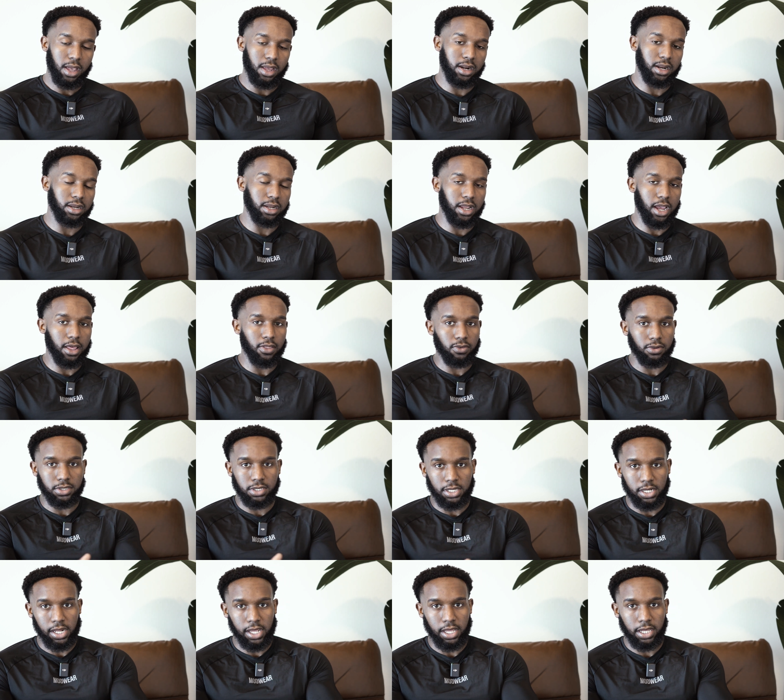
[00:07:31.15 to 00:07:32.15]
and then the other
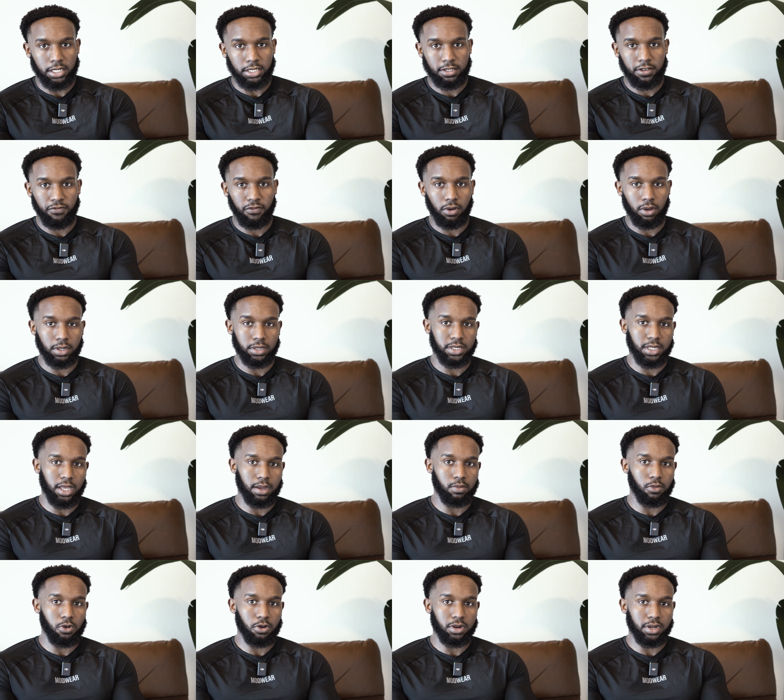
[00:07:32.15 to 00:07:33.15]
2 days focusing
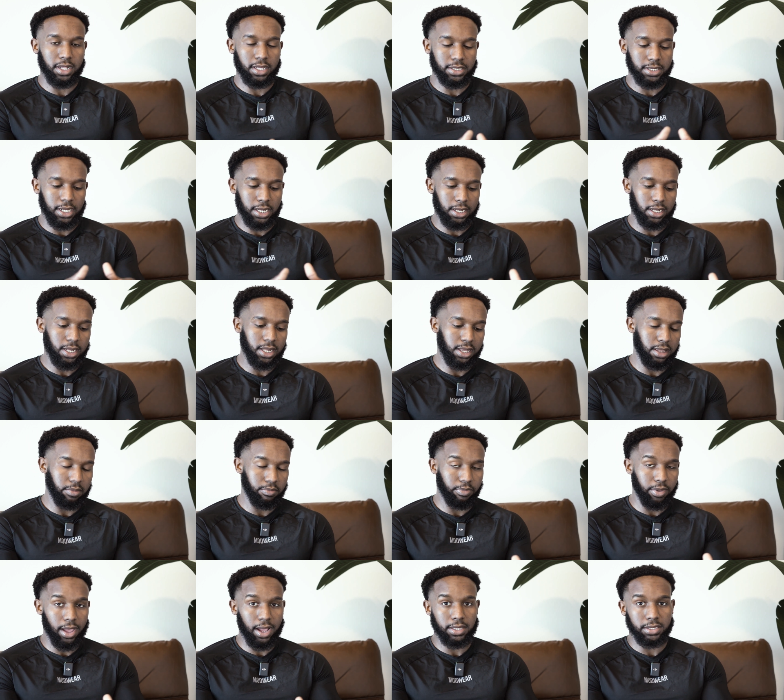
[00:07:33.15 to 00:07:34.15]
on more the technique and
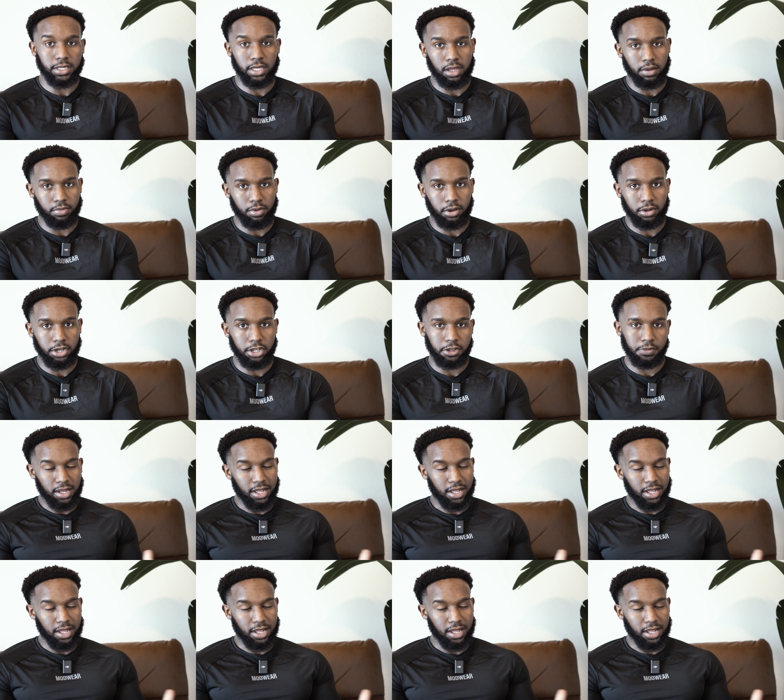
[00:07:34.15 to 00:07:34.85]
balancing component,